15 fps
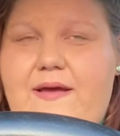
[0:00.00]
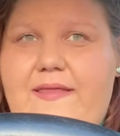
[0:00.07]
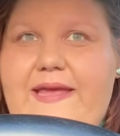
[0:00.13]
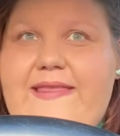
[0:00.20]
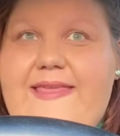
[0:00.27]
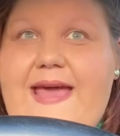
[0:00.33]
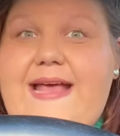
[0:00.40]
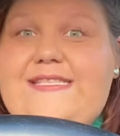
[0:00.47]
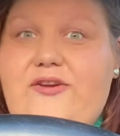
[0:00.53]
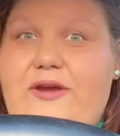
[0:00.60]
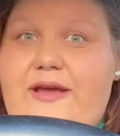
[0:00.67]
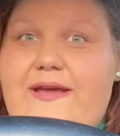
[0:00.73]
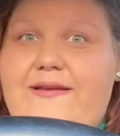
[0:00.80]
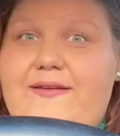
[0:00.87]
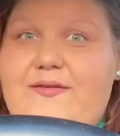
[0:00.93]
Like, that's
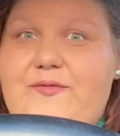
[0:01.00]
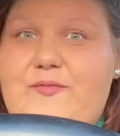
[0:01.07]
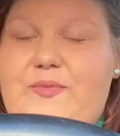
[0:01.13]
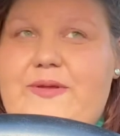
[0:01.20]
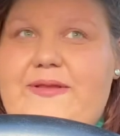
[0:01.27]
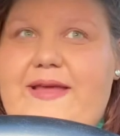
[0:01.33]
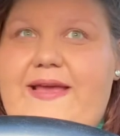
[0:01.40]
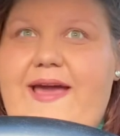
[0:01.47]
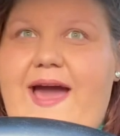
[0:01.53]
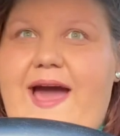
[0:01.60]
great. But like,